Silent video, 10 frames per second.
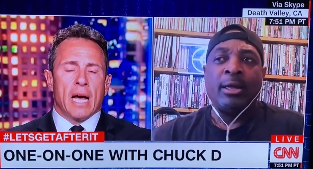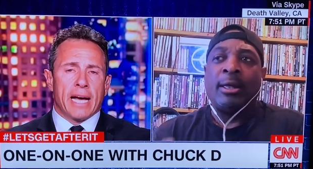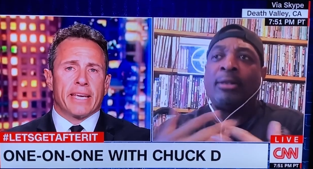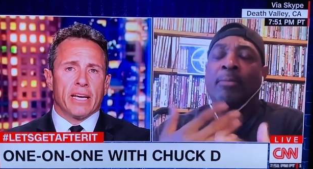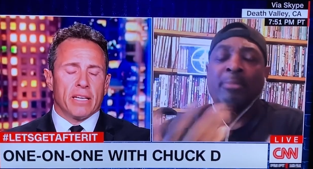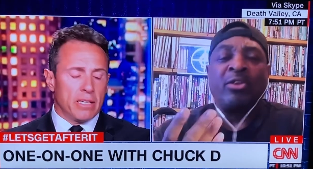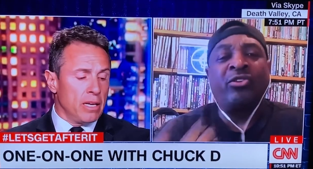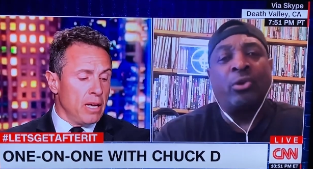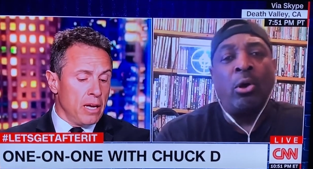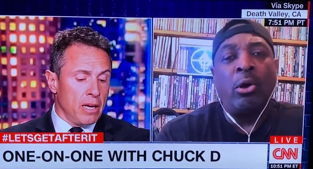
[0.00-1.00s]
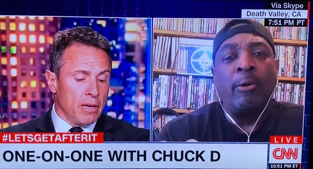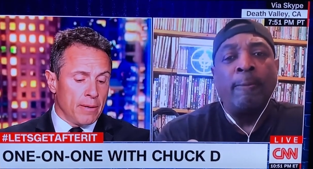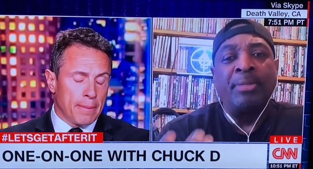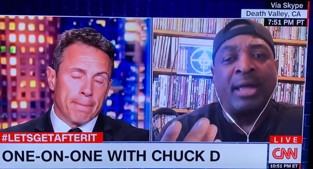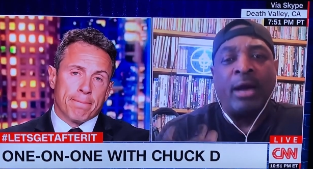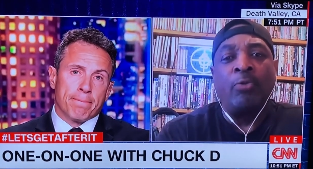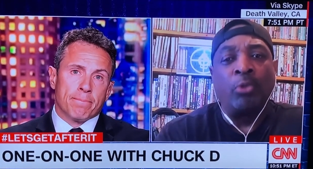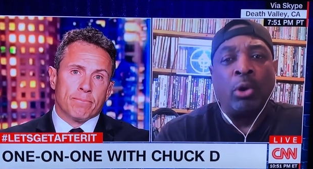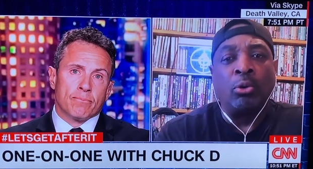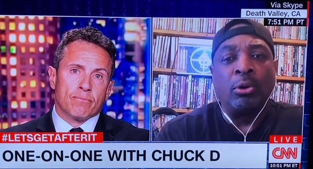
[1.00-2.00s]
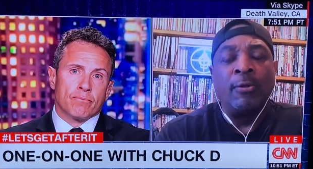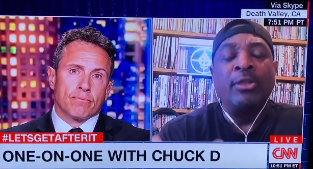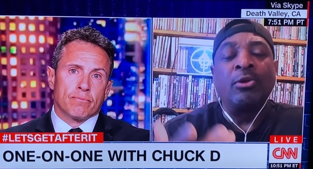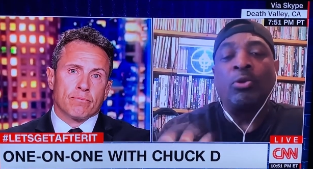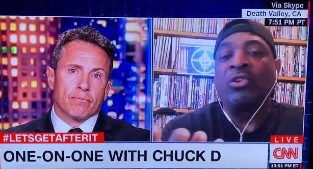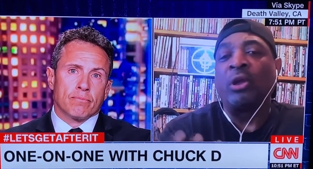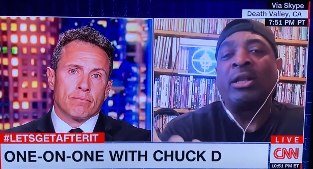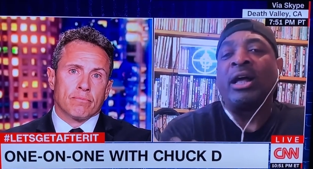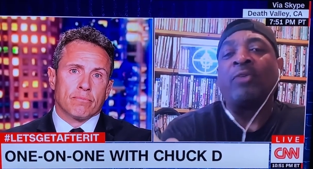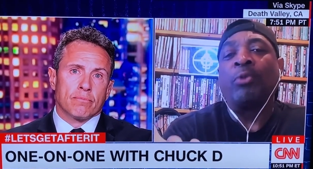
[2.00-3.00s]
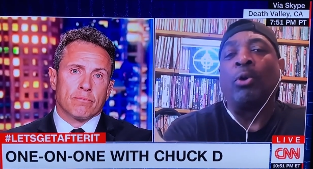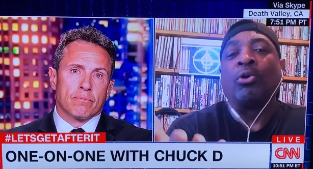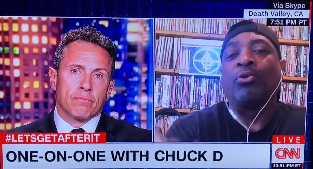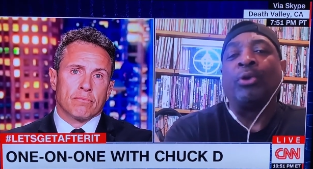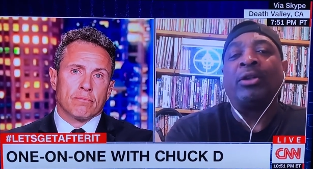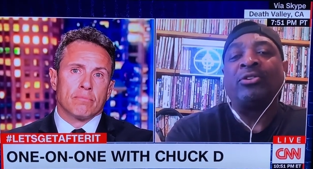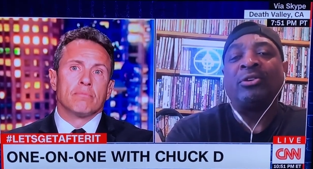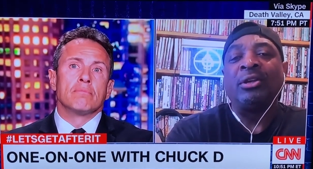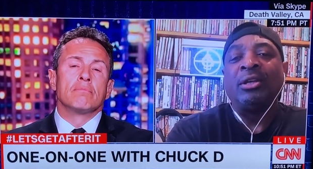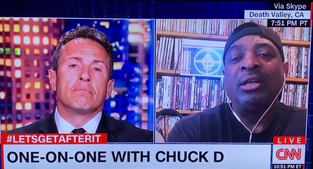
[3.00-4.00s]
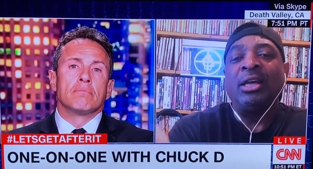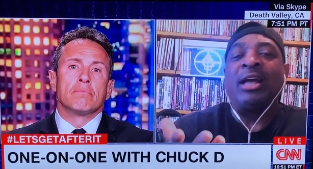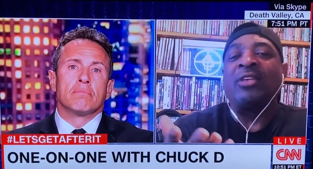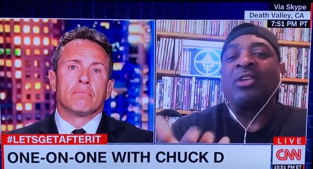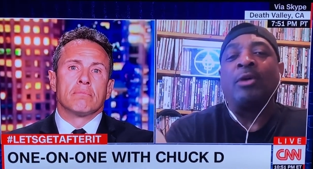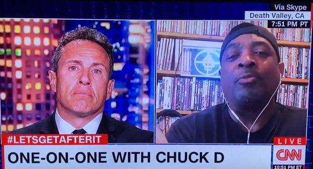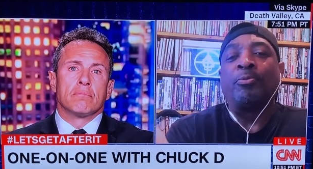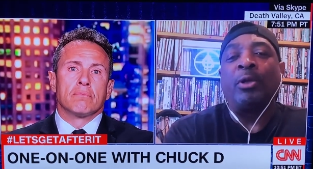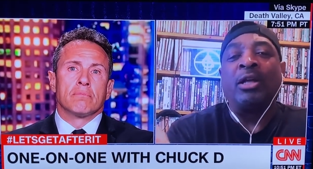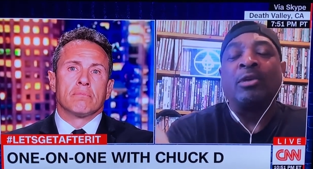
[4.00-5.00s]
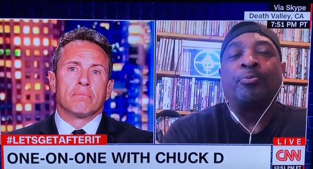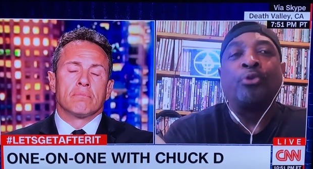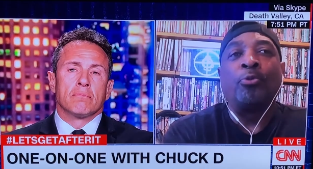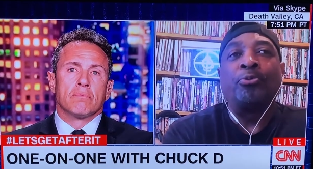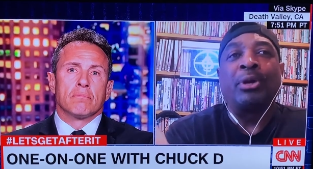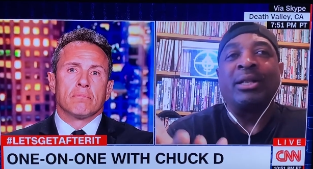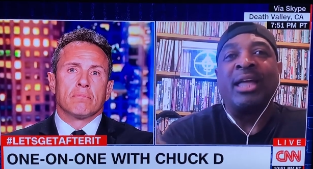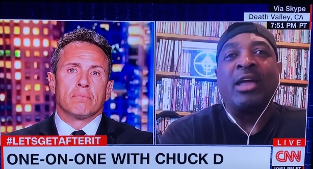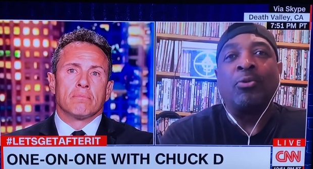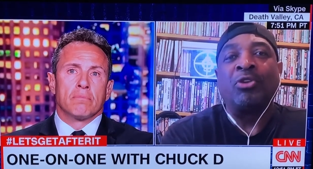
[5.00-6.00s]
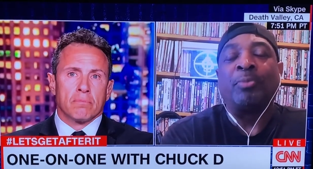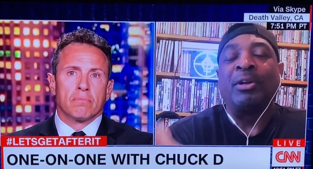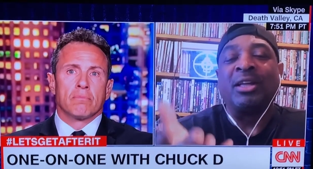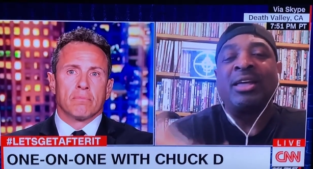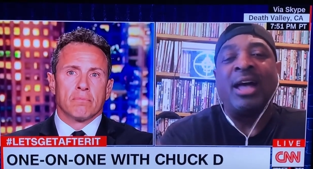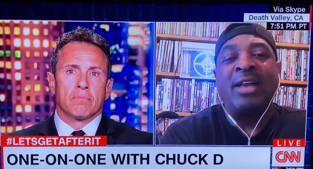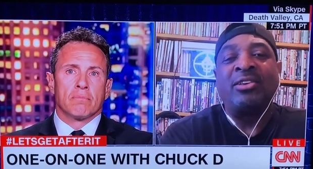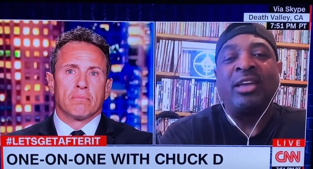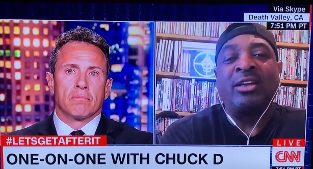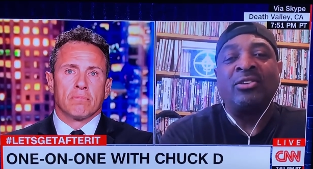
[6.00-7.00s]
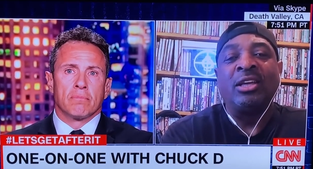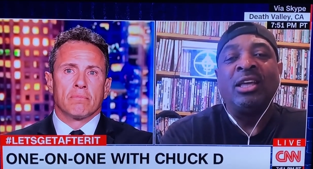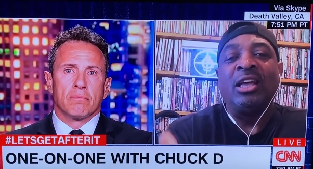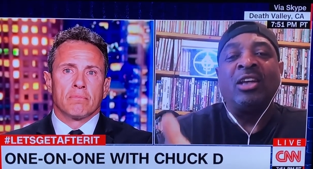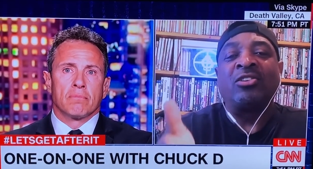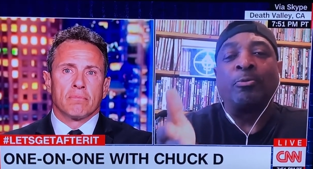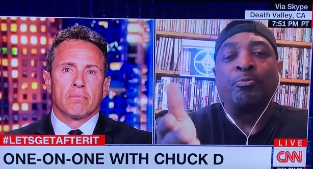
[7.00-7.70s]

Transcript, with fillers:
Speaker 1: I get it. The song that I wrote, the, the song that I wrote, Chris, it has in, inappropriate language, but in context, it's